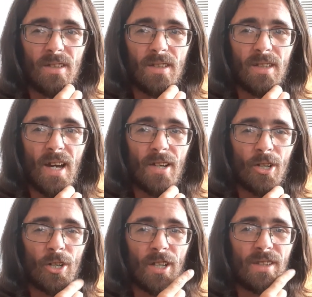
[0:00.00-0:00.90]
got
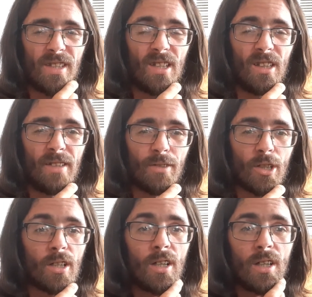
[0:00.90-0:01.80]
her in the
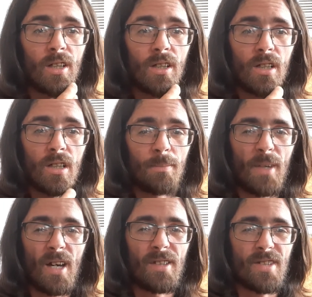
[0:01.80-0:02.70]
liver.
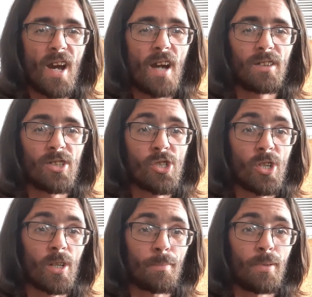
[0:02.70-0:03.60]
Not entirely
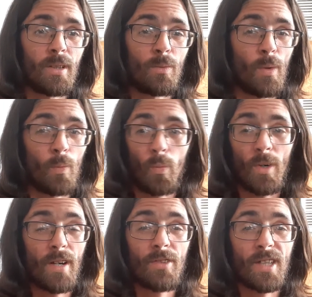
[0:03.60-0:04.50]
sure, but
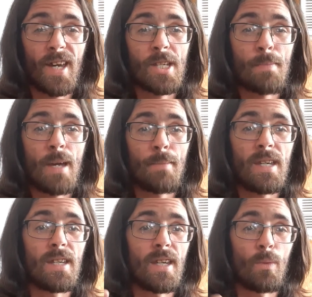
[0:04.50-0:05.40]
whatever the case may
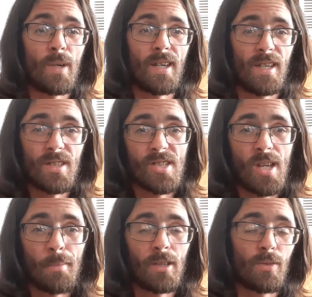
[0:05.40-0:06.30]
be, it went in the
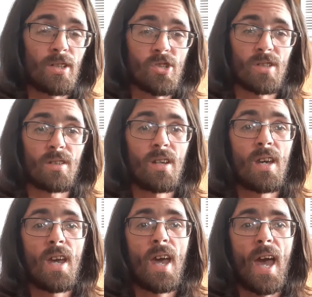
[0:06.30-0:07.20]
stomach region,
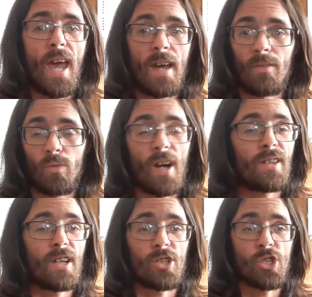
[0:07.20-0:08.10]
and right
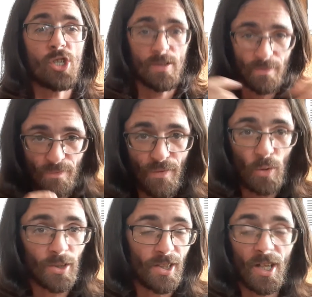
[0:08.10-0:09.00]
there, she just
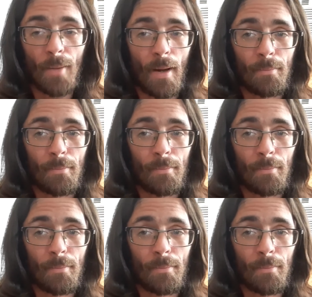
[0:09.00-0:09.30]
folded up.